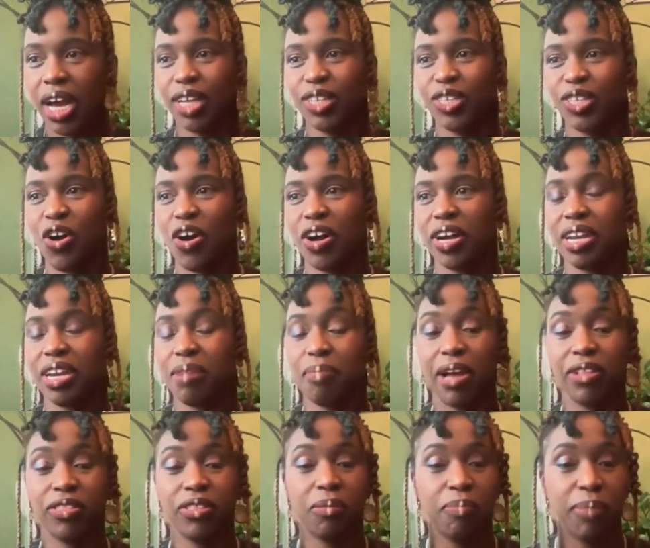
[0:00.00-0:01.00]
talking
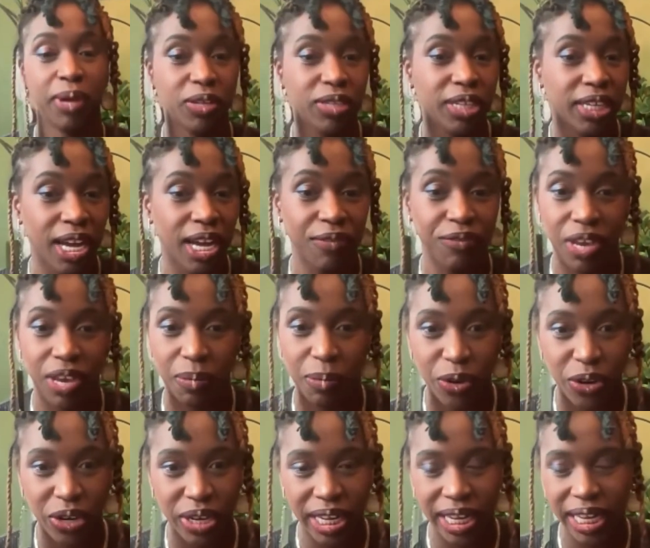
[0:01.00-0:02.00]
about the building of
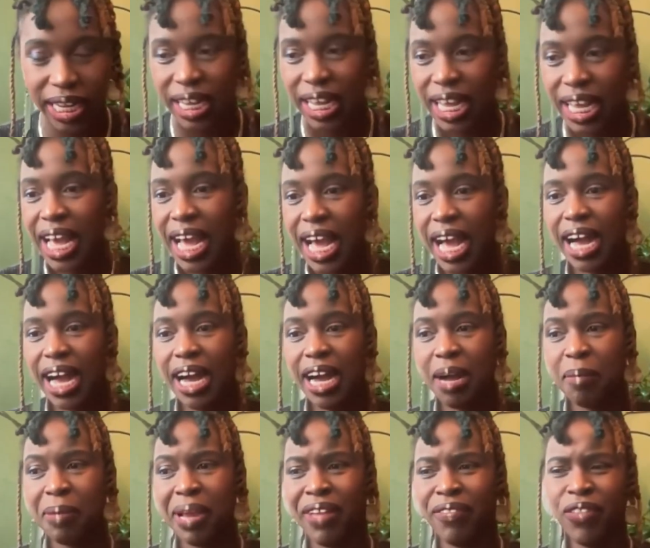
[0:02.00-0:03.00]
community,
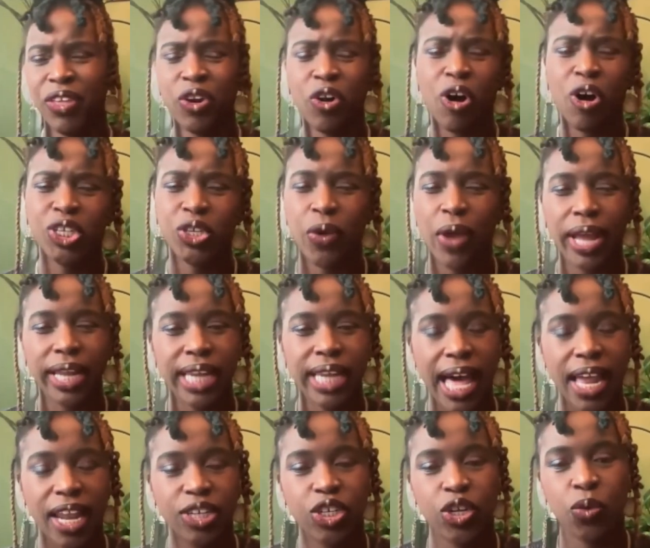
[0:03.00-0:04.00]
and then also
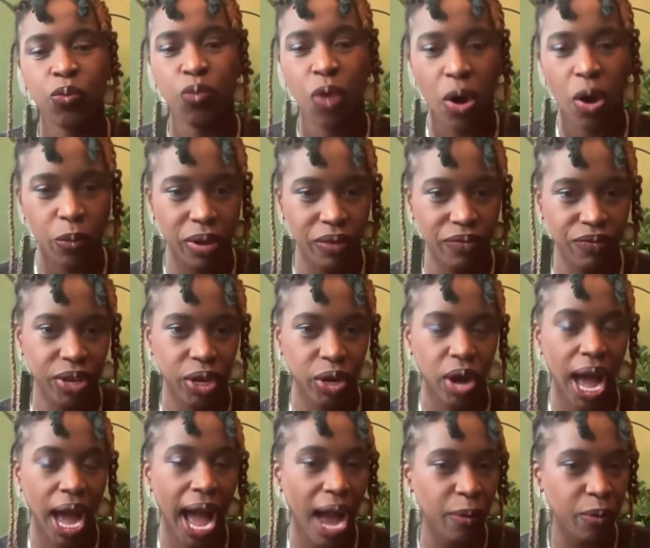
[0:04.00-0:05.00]
acknowledging what we feel,
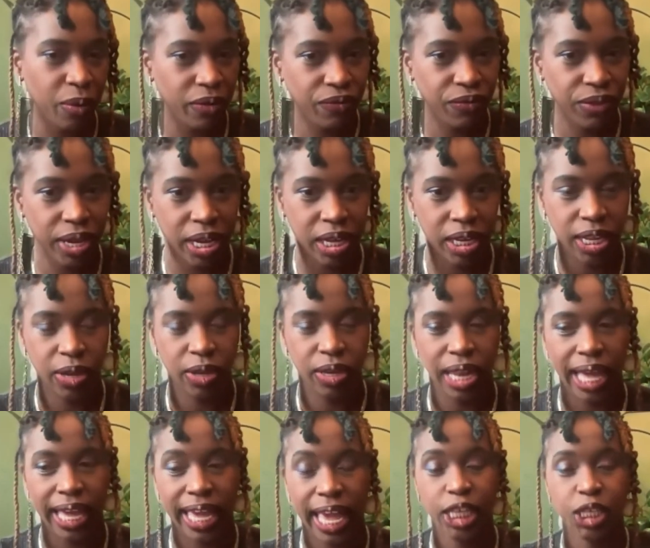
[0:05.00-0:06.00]
how we feel, and
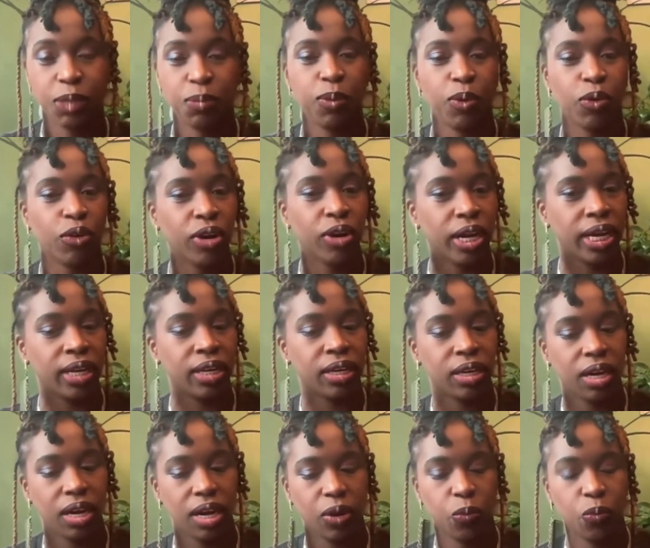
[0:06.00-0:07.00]
like exploring
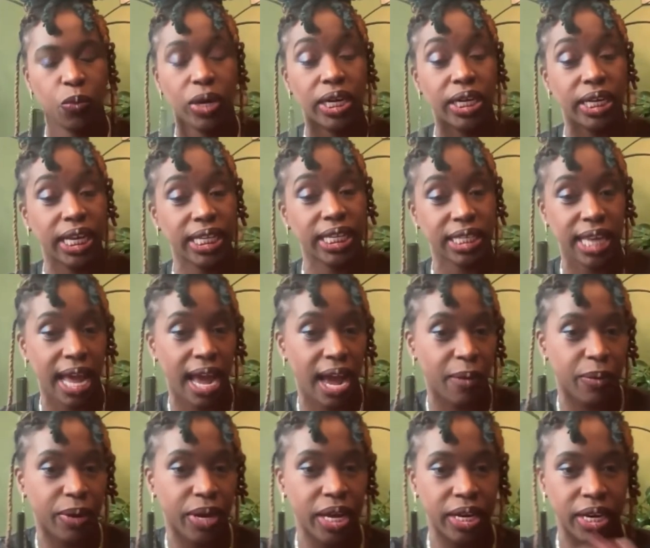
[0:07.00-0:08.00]
what it is and how
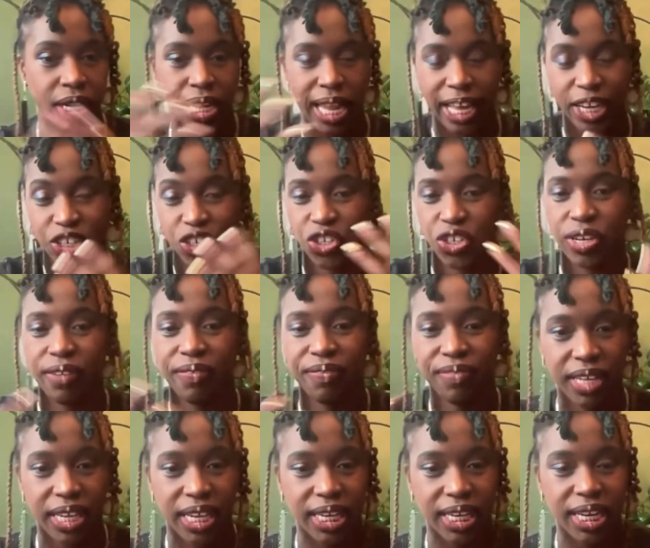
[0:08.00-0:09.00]
we're gonna like shift
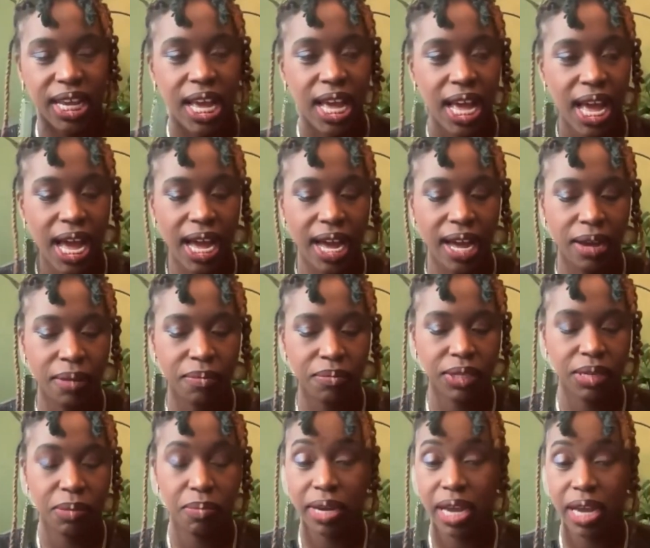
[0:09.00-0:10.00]
it
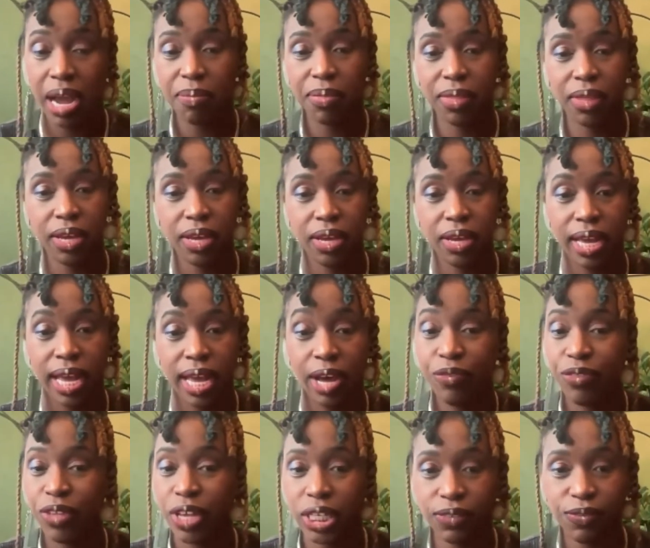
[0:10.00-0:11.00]
to become the
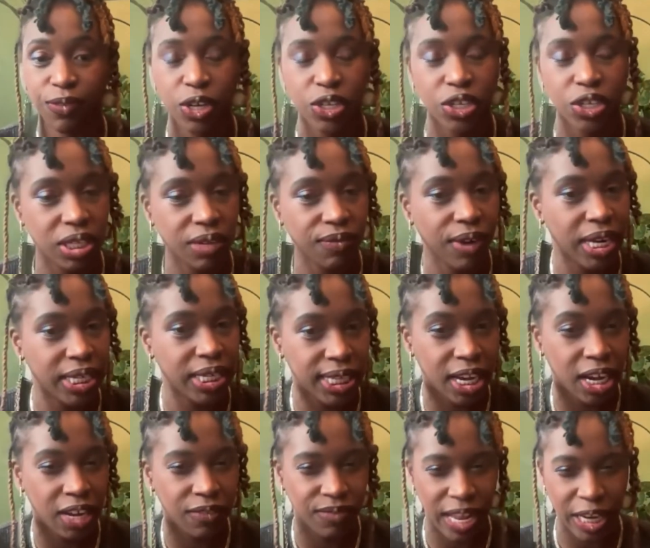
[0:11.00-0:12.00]
healthiest versions of
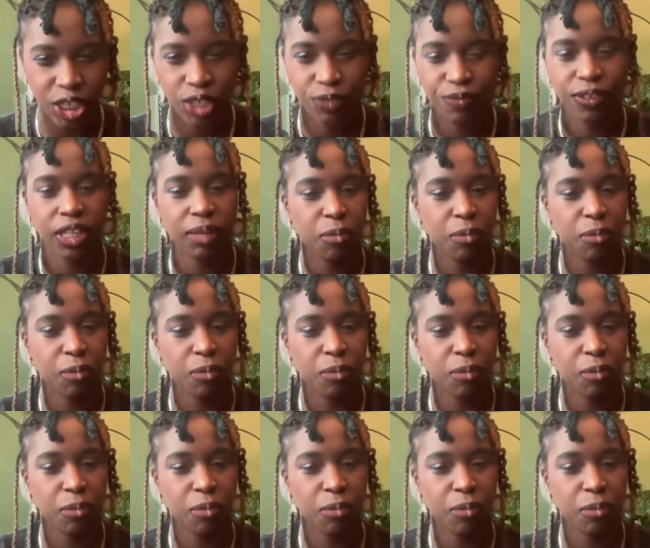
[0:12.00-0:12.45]
ourselves, not just for the